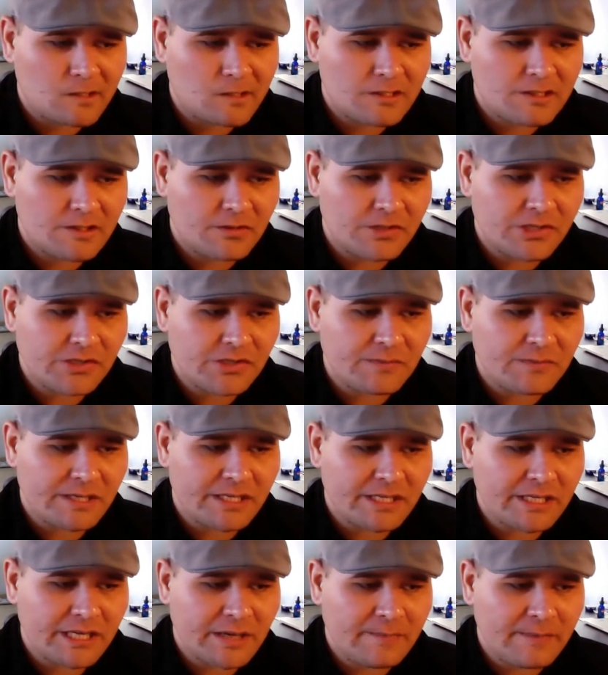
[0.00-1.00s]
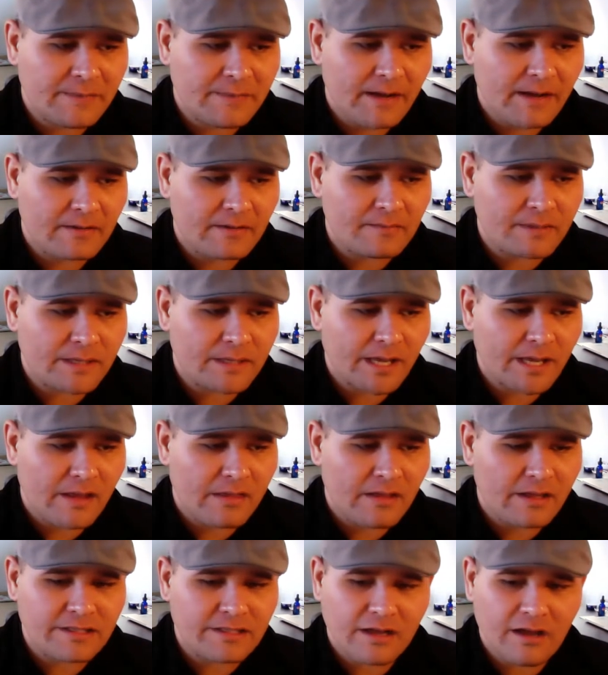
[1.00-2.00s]
social media, about being
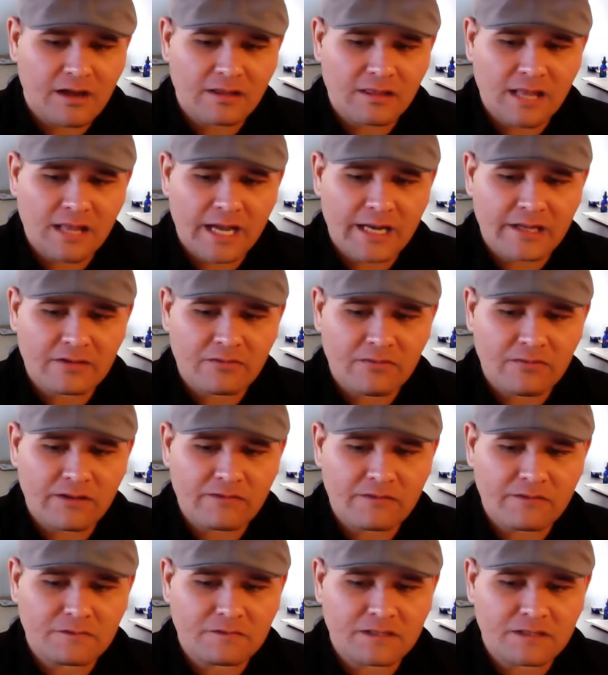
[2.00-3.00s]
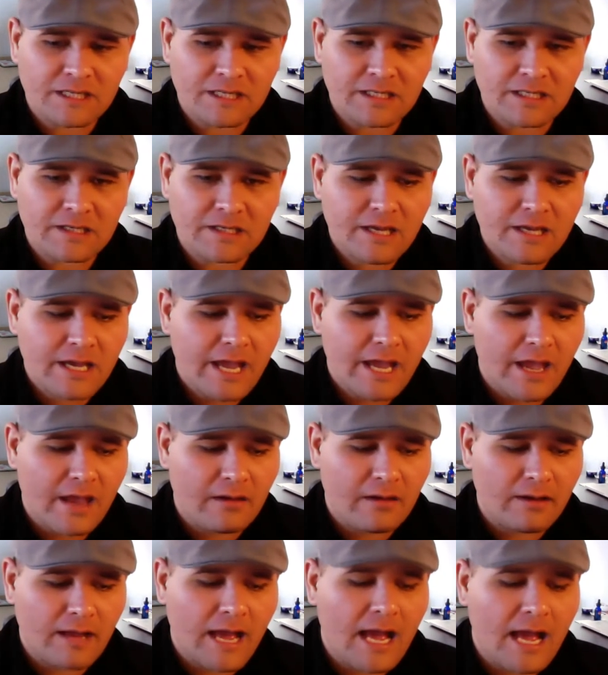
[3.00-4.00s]
authentic online in 2015,
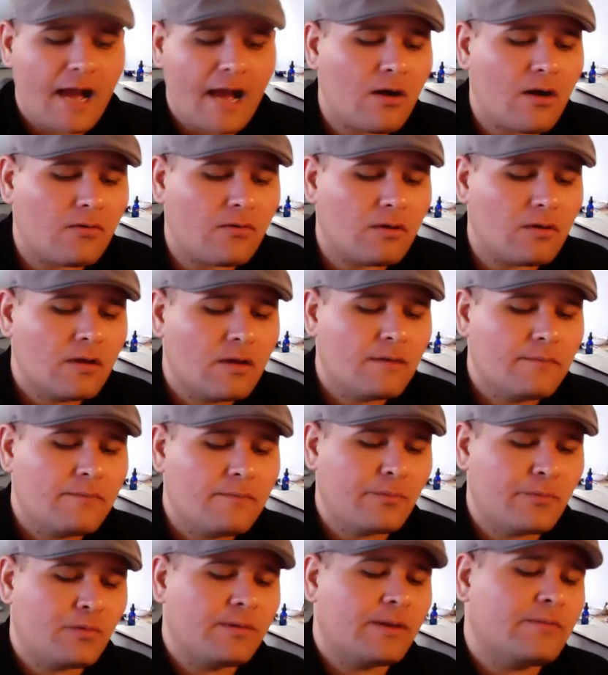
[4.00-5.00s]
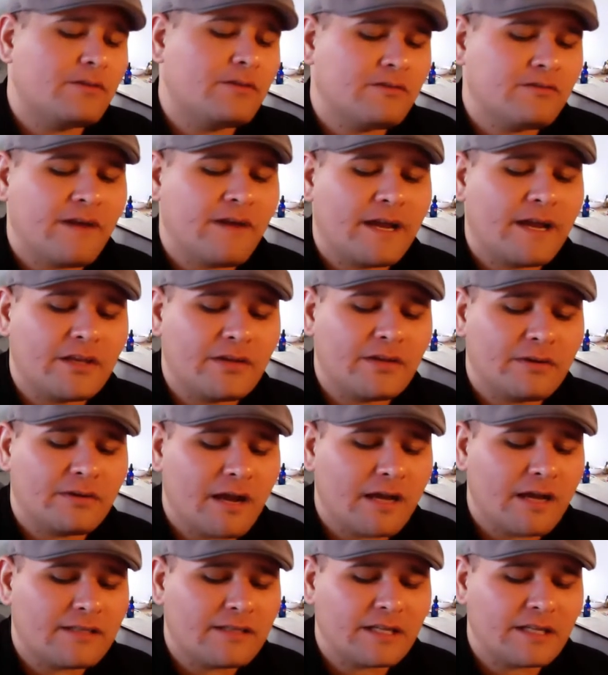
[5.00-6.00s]
and how people will be able to find you and
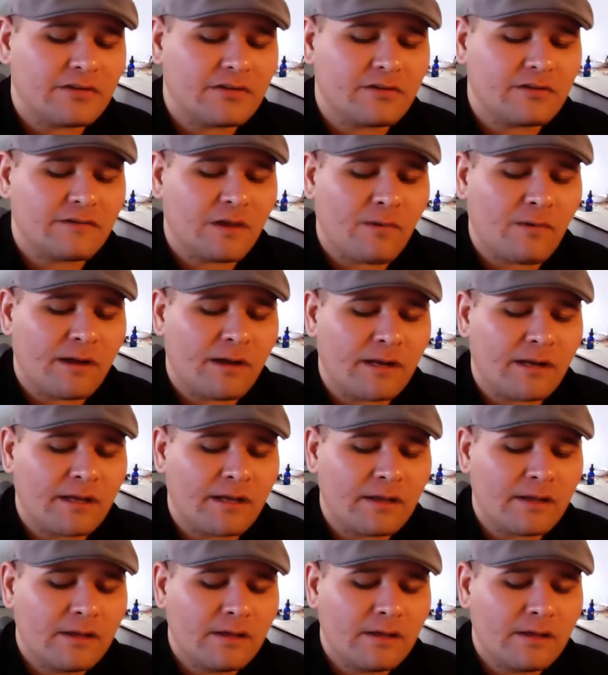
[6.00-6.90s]
contact you if they want to